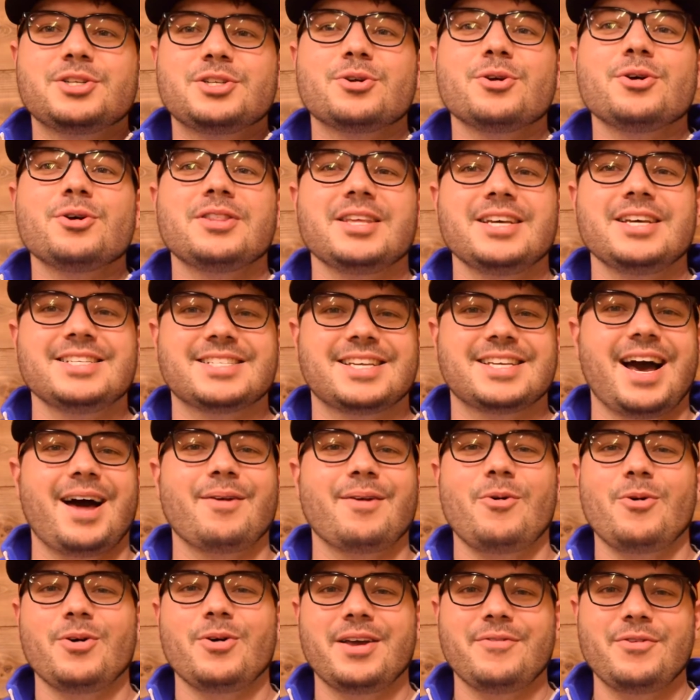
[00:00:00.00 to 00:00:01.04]
the truth is,
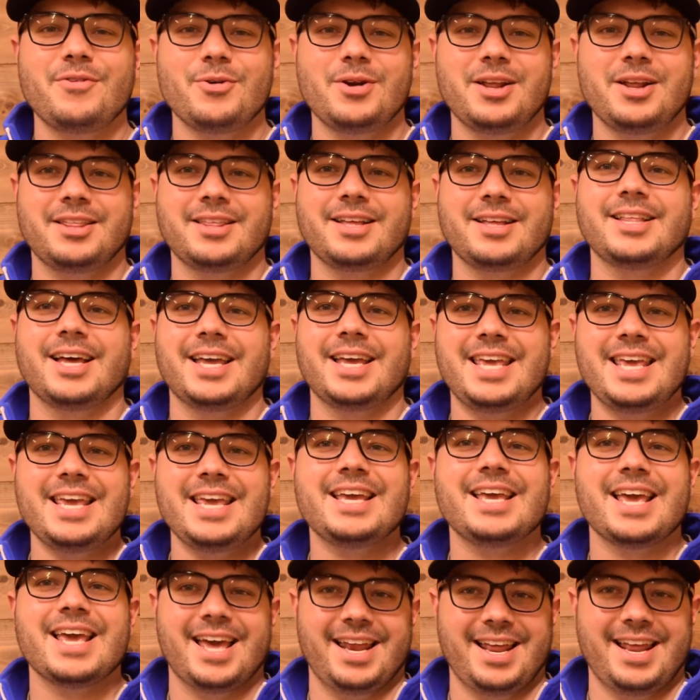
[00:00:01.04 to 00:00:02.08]
God won't give you anything that
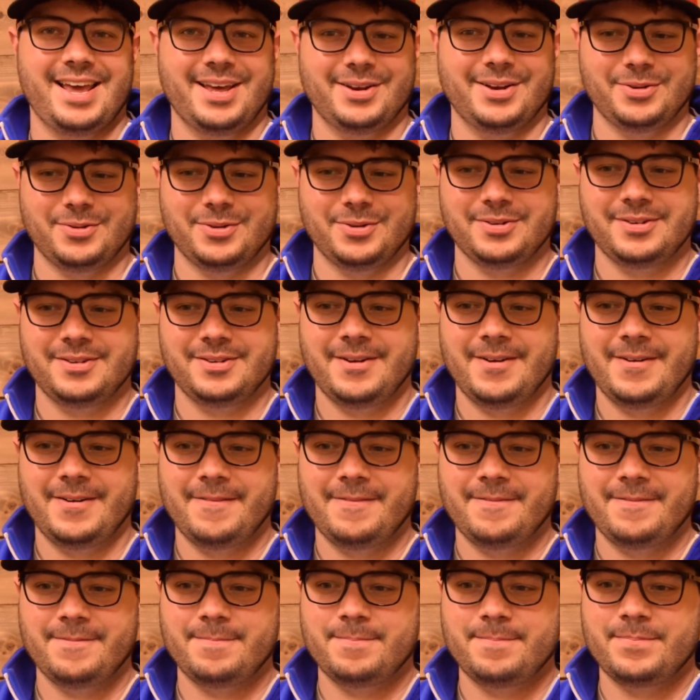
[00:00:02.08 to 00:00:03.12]
he can't handle.
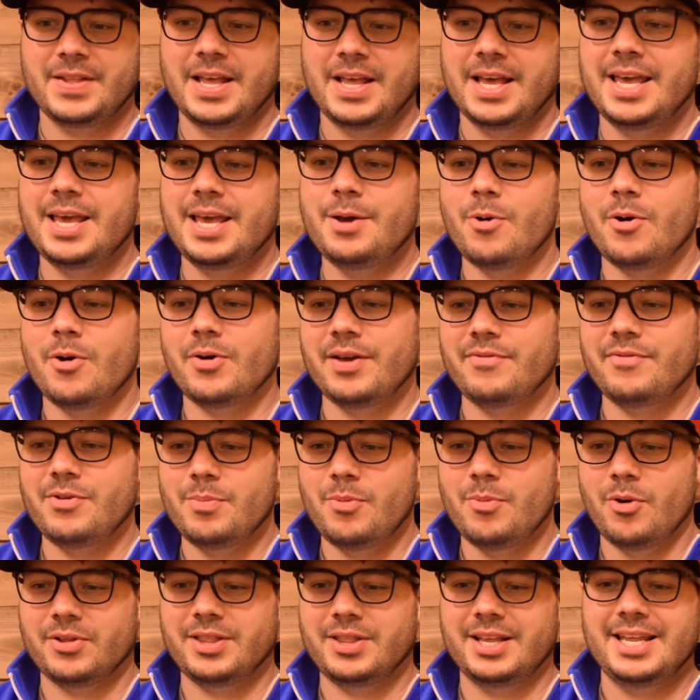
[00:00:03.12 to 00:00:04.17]
He won't give you
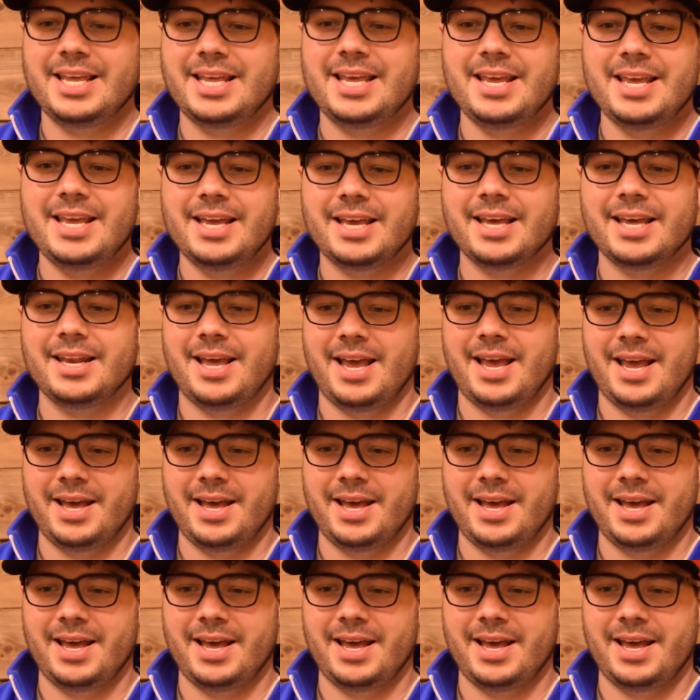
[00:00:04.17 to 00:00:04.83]
more than he can